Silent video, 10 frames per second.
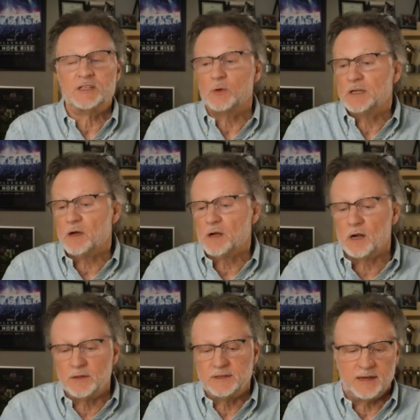So he called
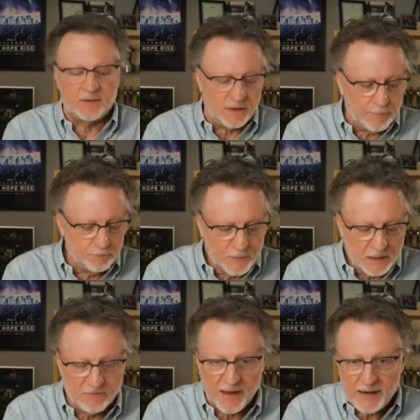all the dentists up,
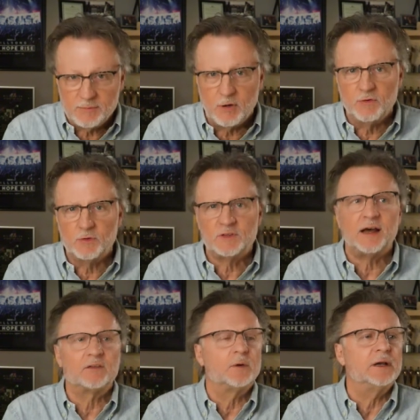invited them over to his
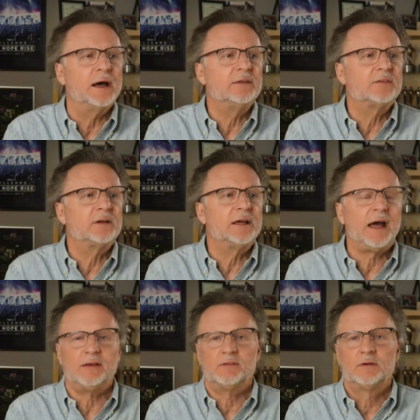house one night and said,
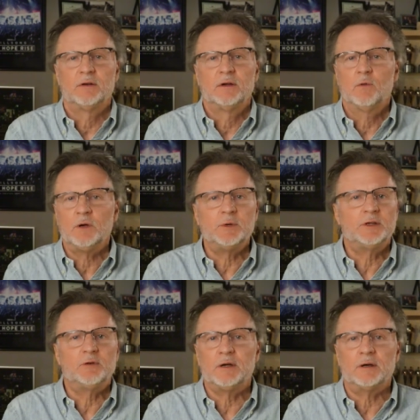guys, what can we
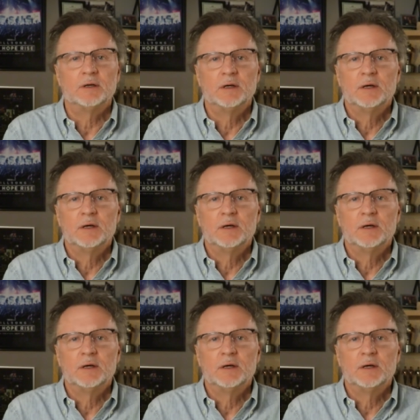do here?